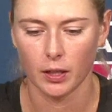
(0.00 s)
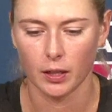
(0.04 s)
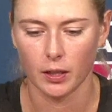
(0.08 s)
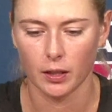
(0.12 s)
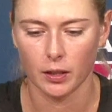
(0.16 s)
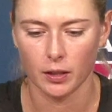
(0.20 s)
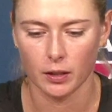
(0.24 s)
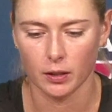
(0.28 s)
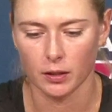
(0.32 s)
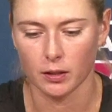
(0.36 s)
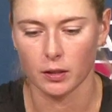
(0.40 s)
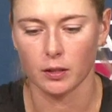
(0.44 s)

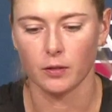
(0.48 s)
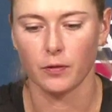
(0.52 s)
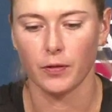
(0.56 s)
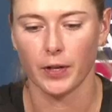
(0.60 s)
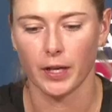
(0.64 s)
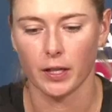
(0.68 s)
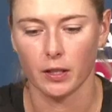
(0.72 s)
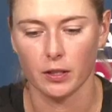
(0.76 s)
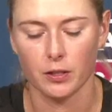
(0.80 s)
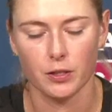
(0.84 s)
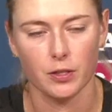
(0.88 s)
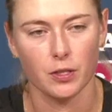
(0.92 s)
in an
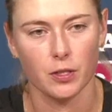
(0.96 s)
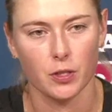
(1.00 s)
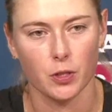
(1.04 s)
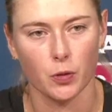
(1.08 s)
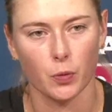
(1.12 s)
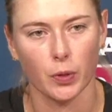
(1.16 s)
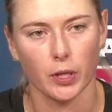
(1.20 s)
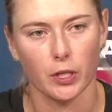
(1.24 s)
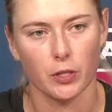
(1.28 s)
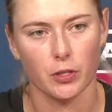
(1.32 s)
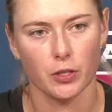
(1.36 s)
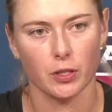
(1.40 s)
advantage
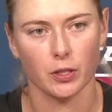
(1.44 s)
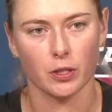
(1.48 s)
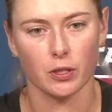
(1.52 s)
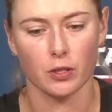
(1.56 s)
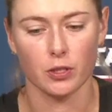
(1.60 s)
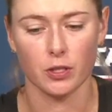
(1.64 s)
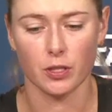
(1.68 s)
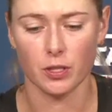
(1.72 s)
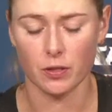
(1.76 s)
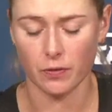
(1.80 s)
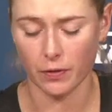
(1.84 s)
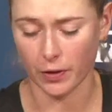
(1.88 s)
situation. And
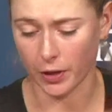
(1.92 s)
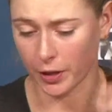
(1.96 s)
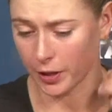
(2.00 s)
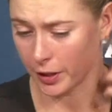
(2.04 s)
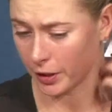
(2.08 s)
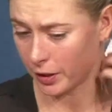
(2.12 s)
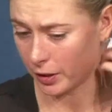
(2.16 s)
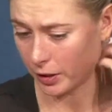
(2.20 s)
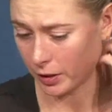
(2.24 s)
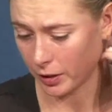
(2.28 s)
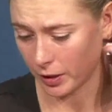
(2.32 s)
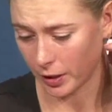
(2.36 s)
she's very
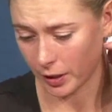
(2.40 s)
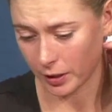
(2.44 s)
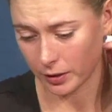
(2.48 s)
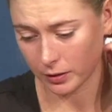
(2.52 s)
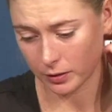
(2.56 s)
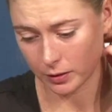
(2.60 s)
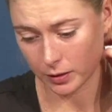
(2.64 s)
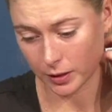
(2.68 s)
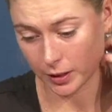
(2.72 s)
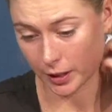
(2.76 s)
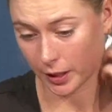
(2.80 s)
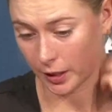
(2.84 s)
good
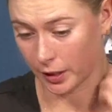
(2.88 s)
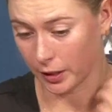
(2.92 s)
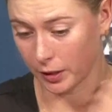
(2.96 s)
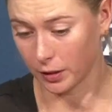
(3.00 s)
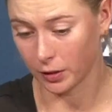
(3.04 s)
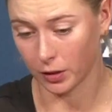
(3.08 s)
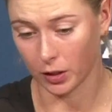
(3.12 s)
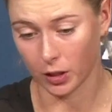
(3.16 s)
at getting a